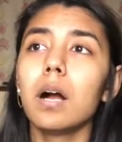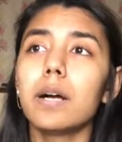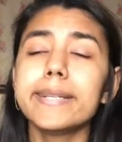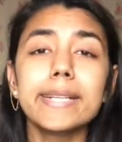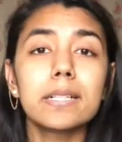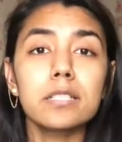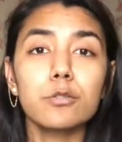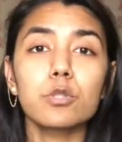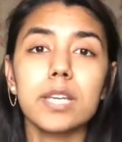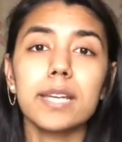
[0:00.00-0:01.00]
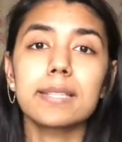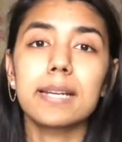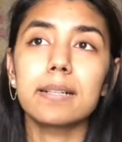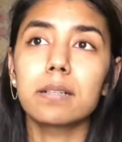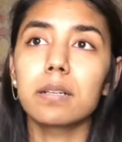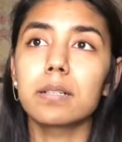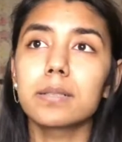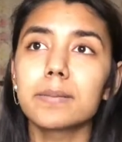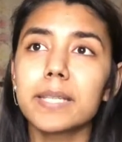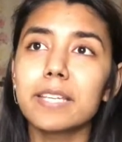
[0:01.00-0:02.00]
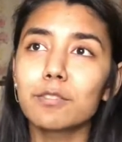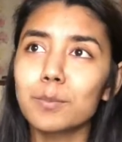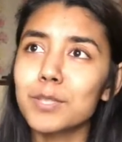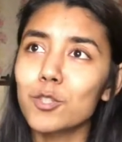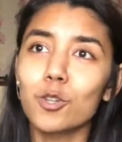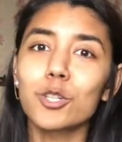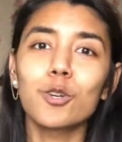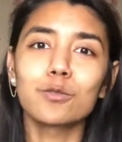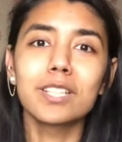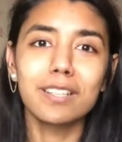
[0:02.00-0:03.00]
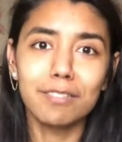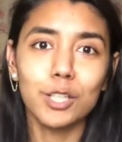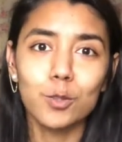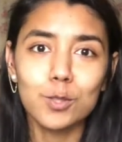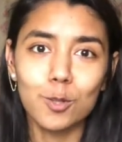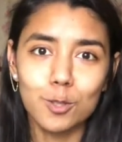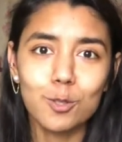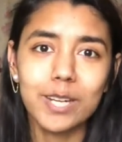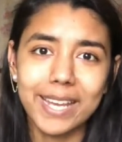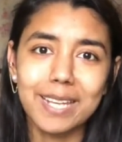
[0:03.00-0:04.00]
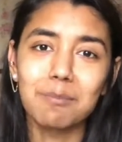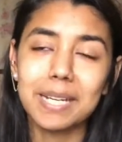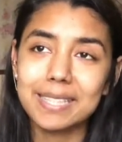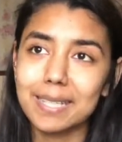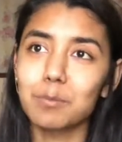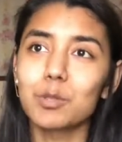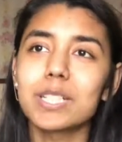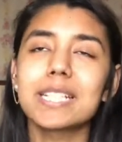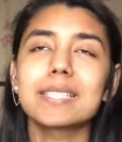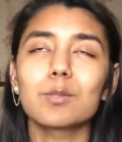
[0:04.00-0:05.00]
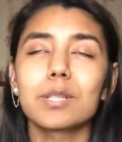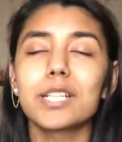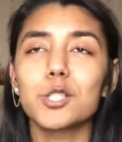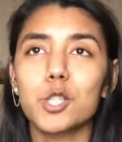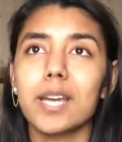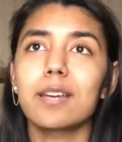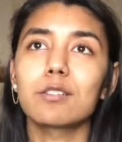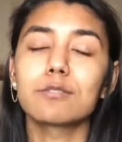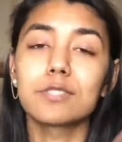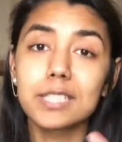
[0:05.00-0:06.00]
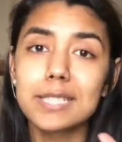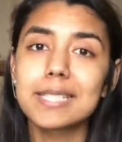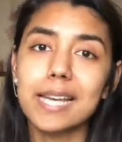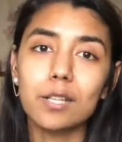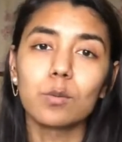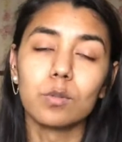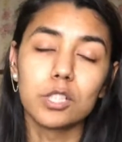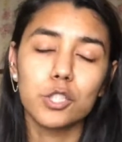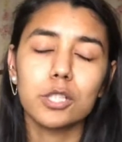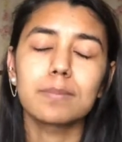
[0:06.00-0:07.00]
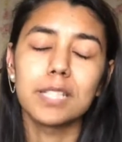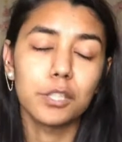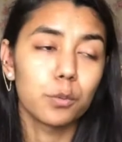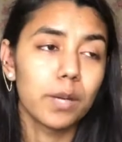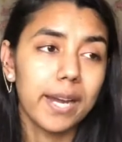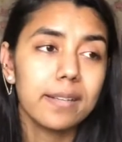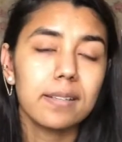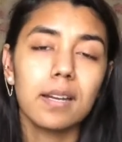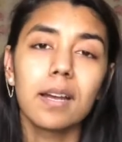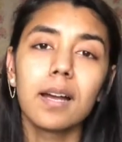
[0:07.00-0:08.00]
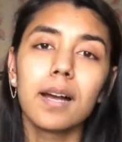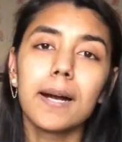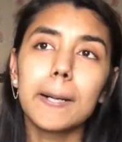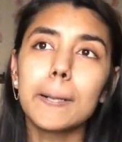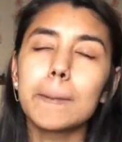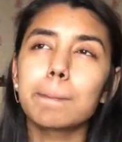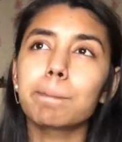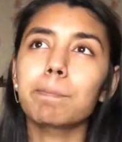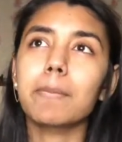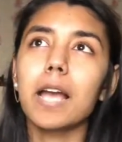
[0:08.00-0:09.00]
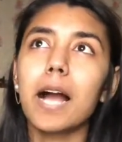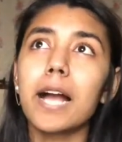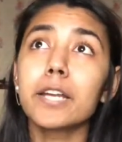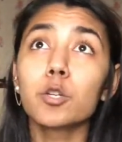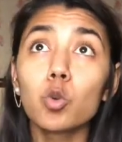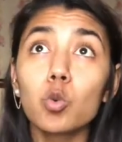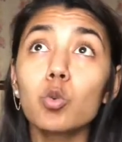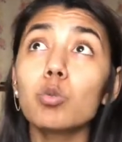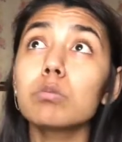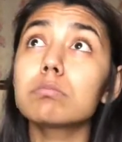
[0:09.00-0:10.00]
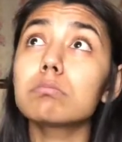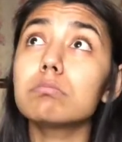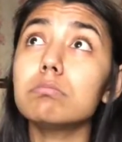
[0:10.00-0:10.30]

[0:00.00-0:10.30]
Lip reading: Needless to say that even majority of the revenue is also taken by them only. It's only a share of the design ownership that you get. I know